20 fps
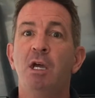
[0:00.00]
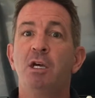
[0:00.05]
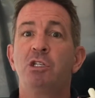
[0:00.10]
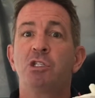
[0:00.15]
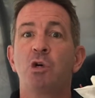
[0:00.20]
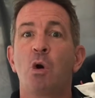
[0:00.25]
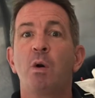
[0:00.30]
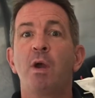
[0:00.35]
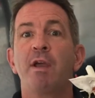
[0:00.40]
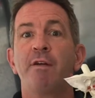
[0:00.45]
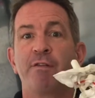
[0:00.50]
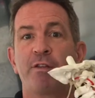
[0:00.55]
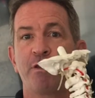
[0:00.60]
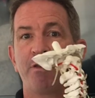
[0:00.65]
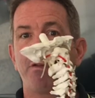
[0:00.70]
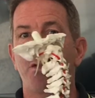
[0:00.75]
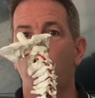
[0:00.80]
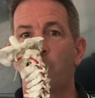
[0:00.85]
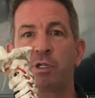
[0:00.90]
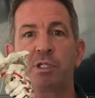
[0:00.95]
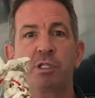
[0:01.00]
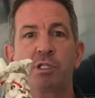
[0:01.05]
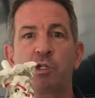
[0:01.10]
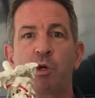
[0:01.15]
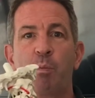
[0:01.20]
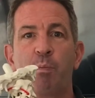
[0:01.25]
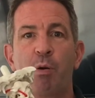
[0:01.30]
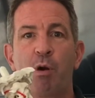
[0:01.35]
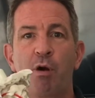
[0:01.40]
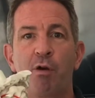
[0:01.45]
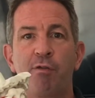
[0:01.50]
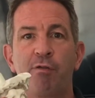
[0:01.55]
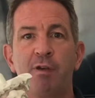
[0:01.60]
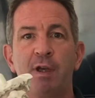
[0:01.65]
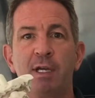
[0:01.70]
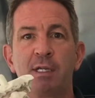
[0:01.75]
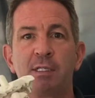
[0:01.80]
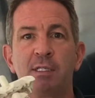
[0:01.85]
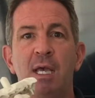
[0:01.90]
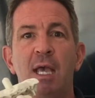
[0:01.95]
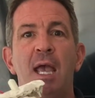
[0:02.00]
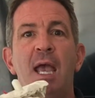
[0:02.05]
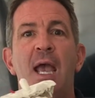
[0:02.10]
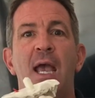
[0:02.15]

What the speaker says: So if the forces are perfect